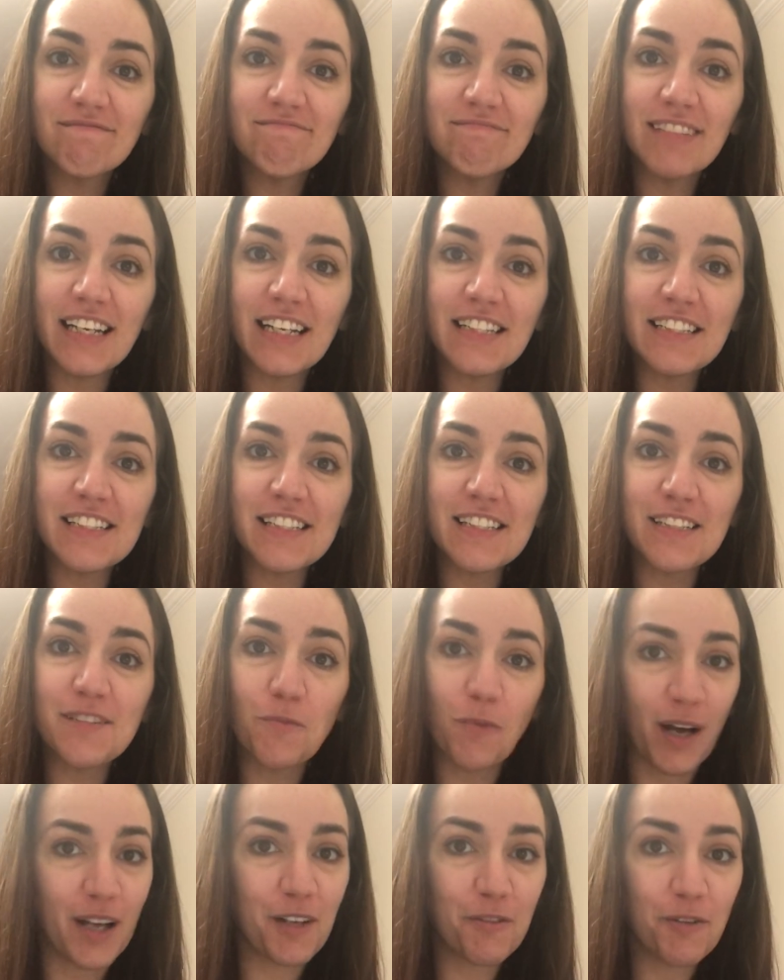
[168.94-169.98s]
it's
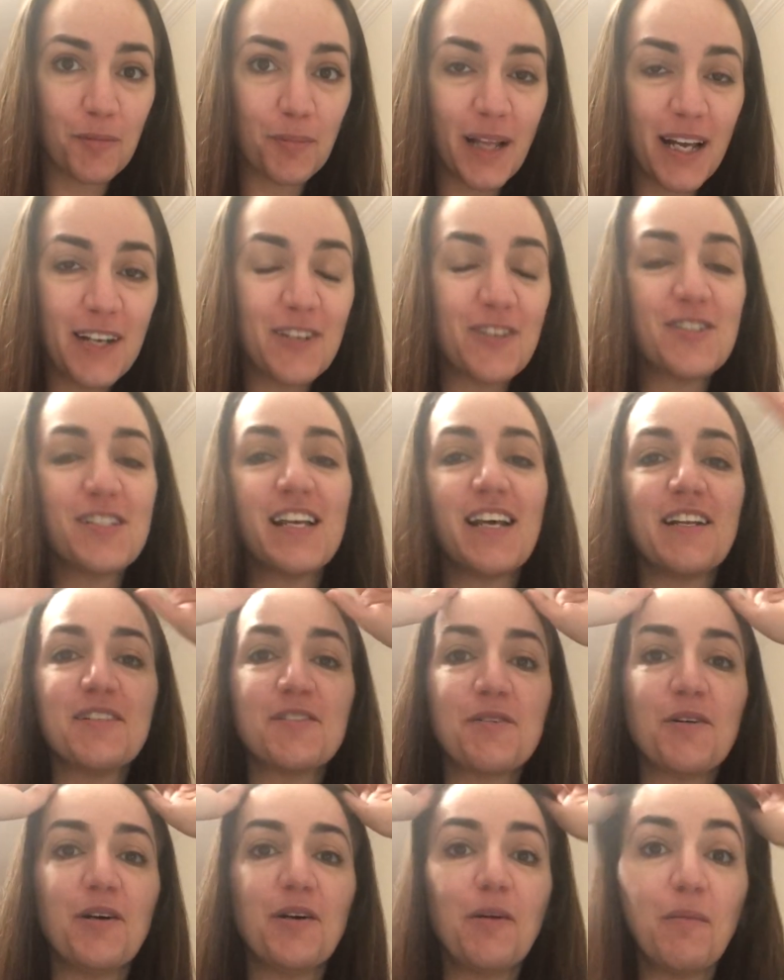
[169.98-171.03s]
Wild for Planners and it's
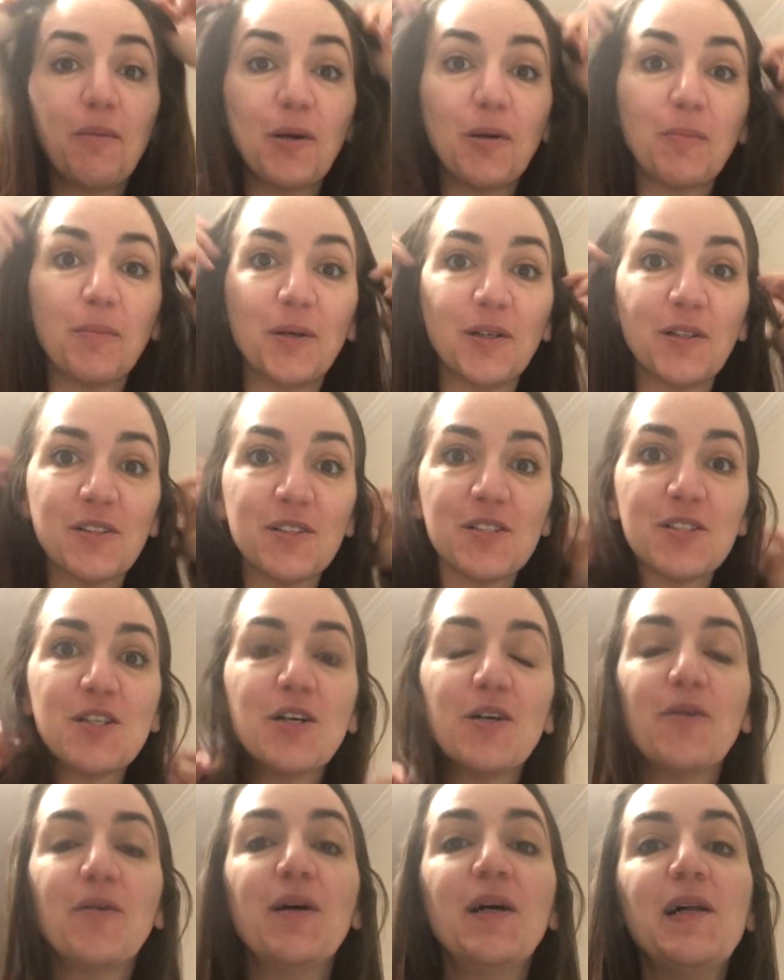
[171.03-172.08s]
all purple.
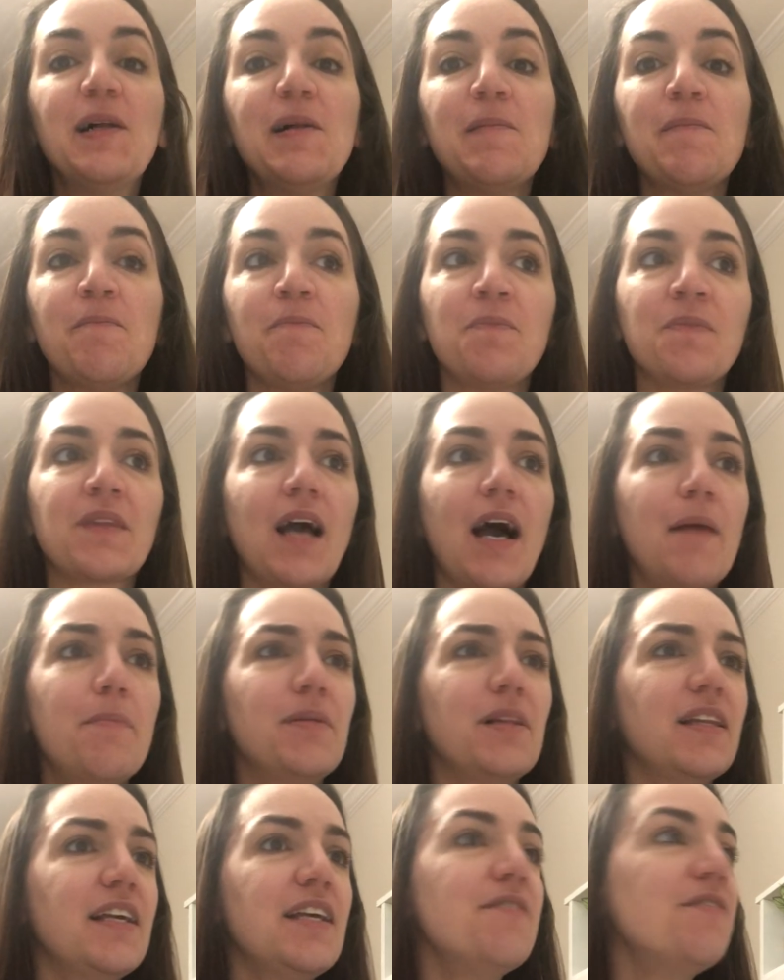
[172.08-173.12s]
So I
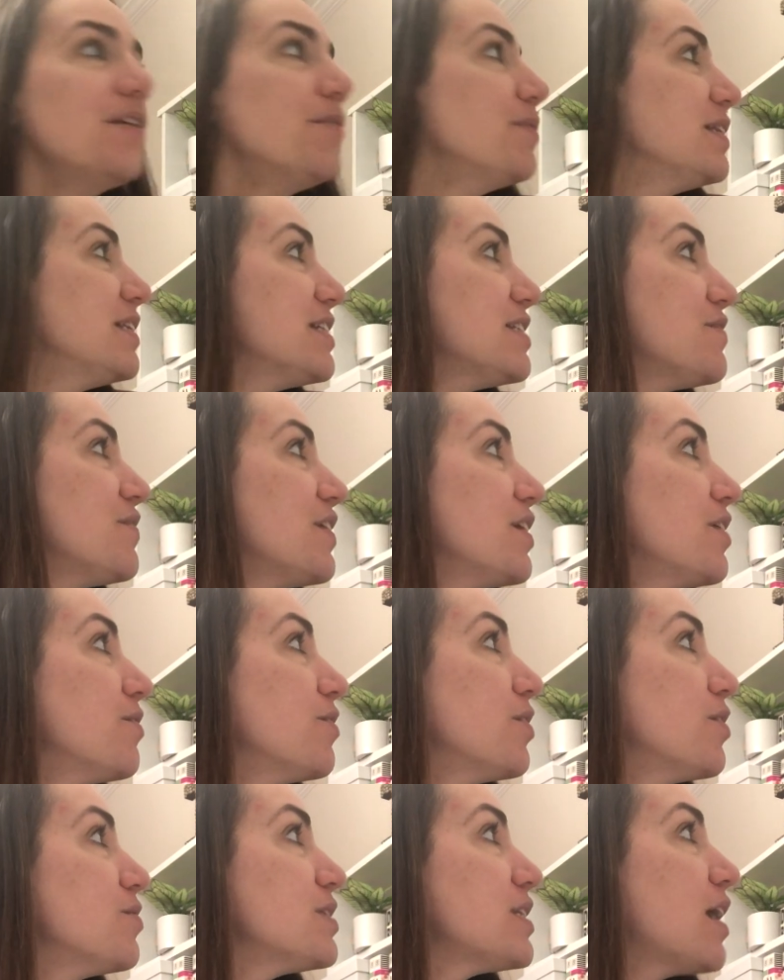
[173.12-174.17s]
believe that when this video
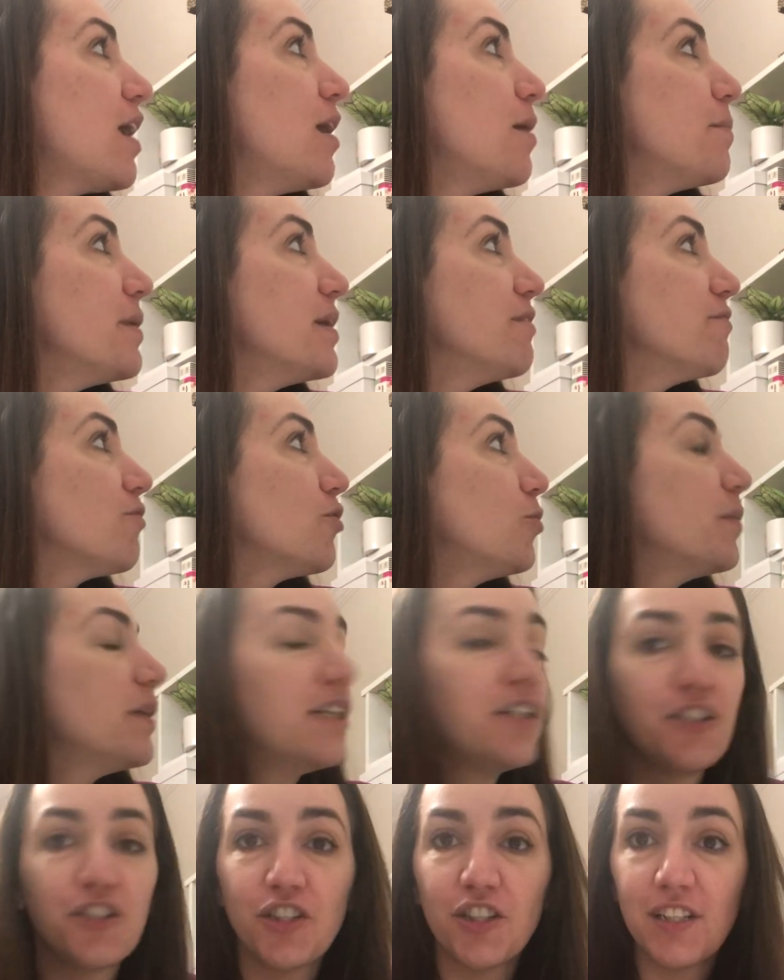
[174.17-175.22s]
goes up,
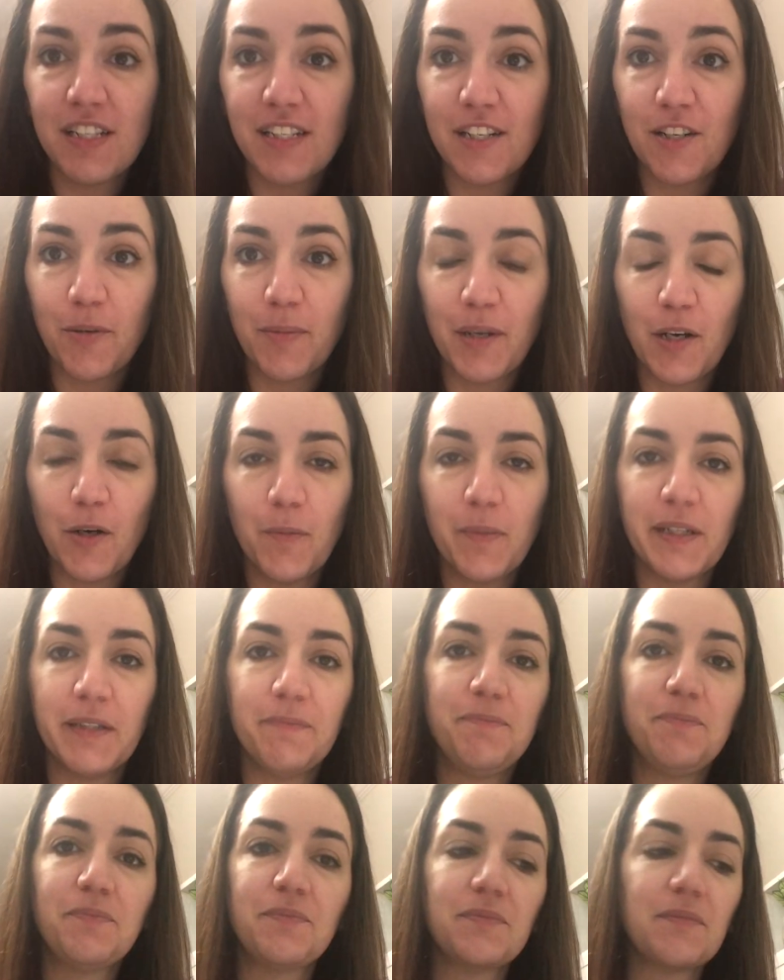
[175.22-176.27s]
enrollment should still be
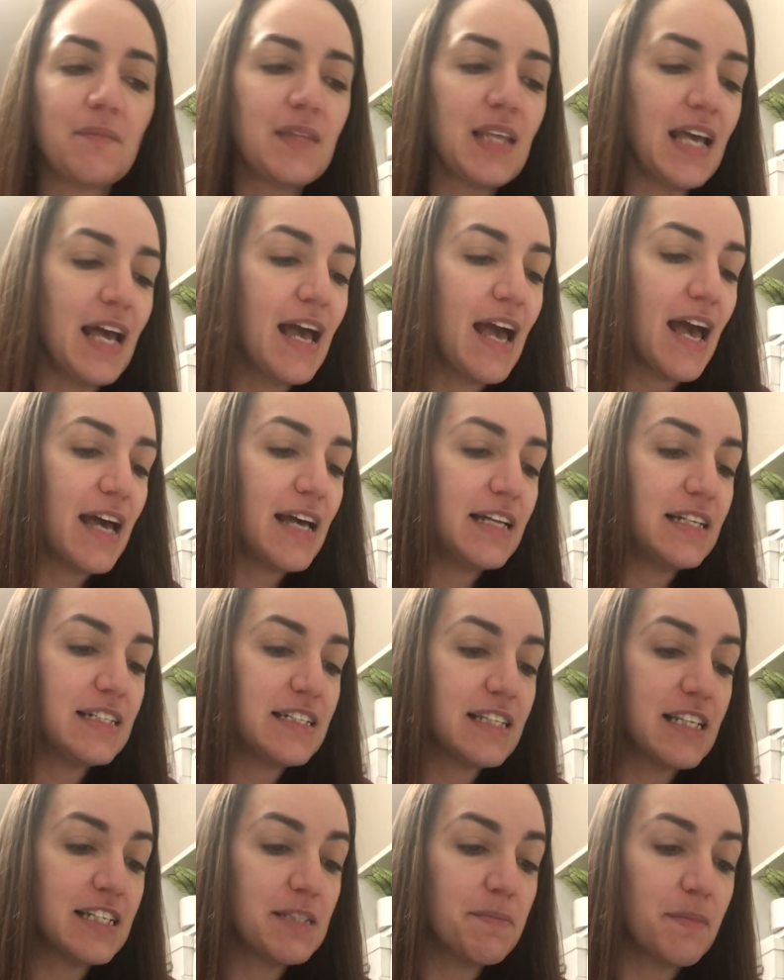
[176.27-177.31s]
open. And
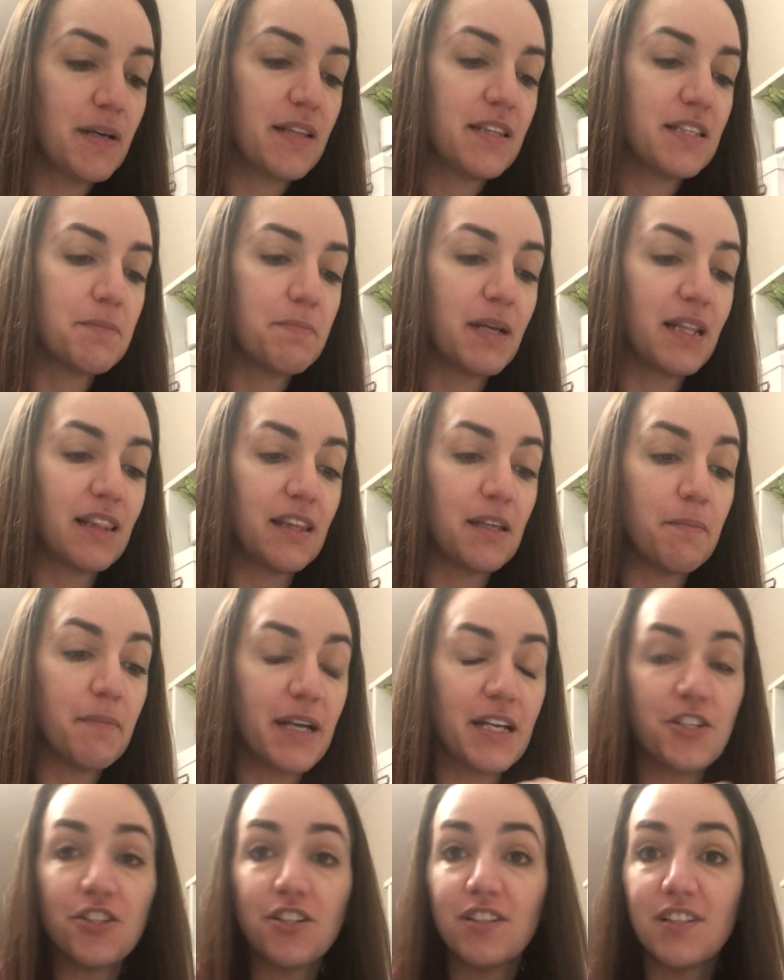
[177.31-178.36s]
this month's monthly
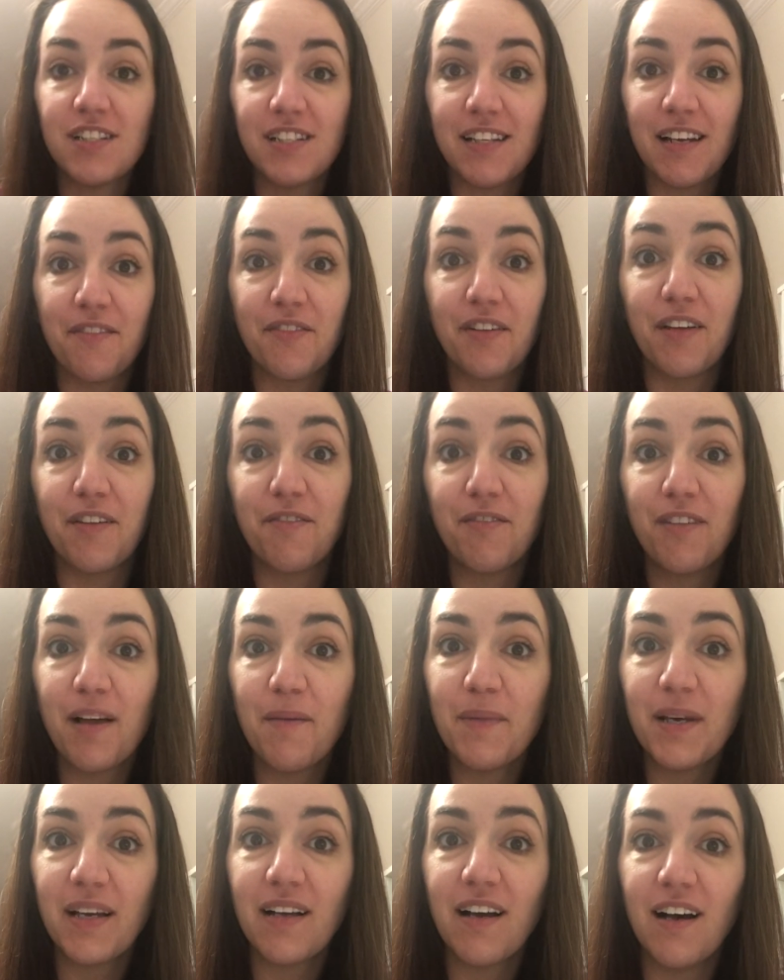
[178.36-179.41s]
major is Stephanie
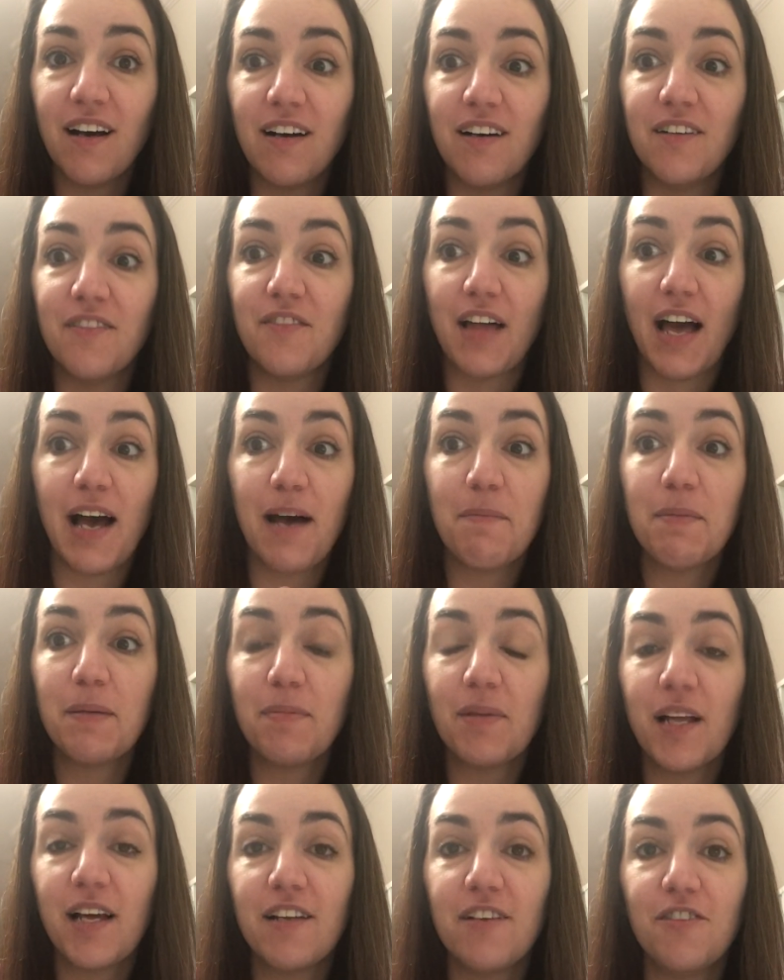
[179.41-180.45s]
Fleming of the Happy
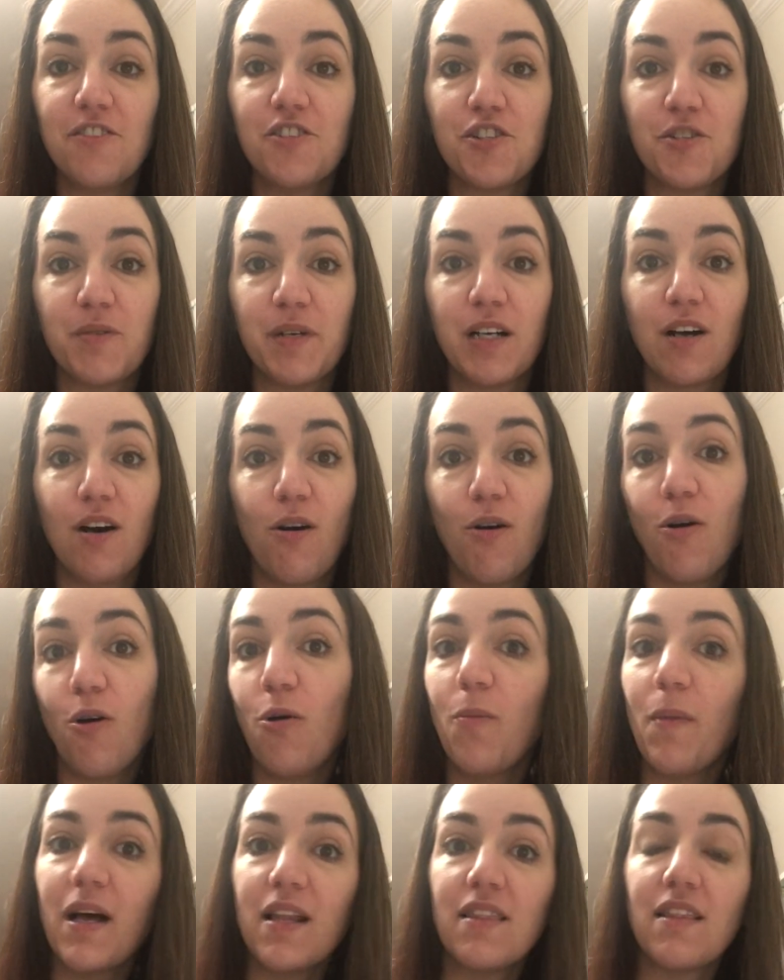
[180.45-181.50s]
Planner, doing a
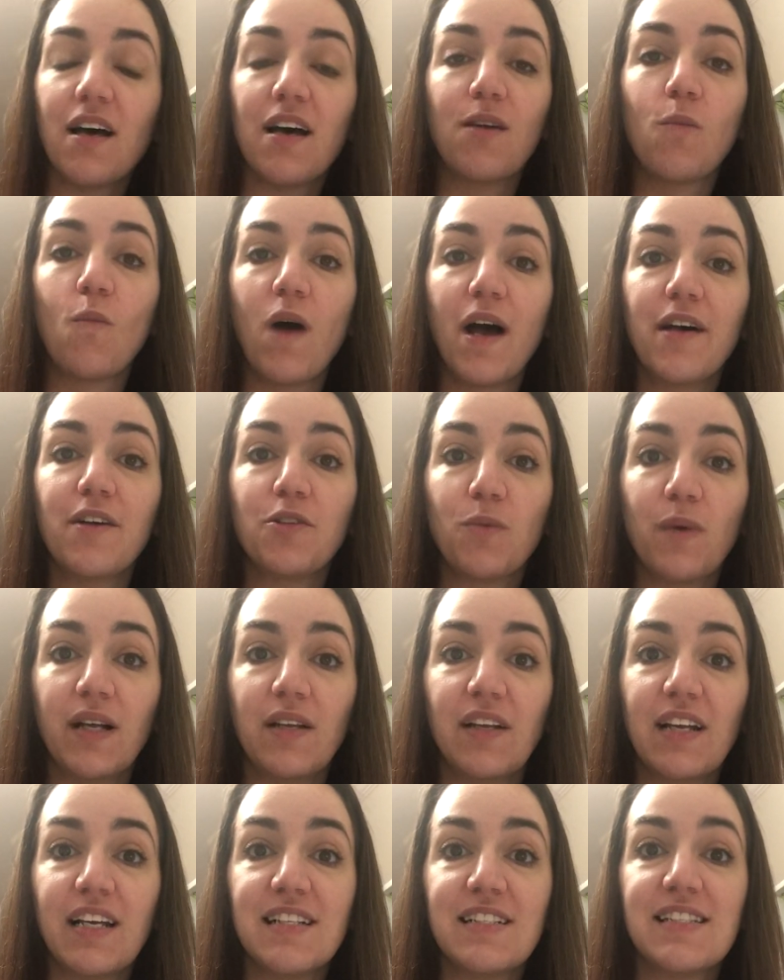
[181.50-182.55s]
whole month on wild
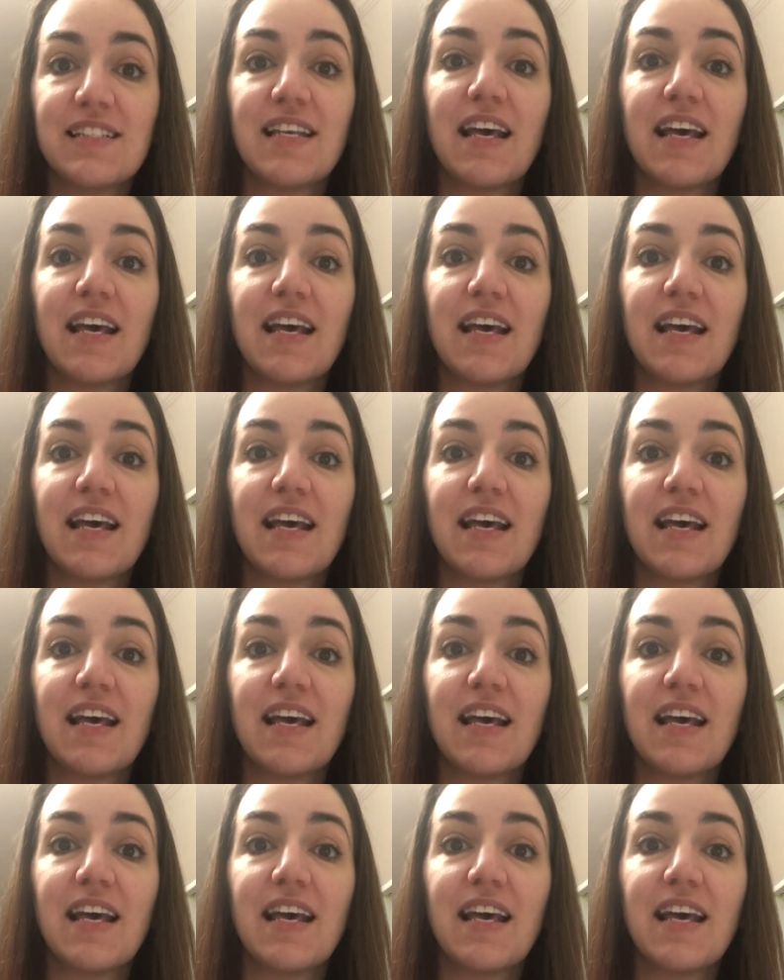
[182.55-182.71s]
wellness.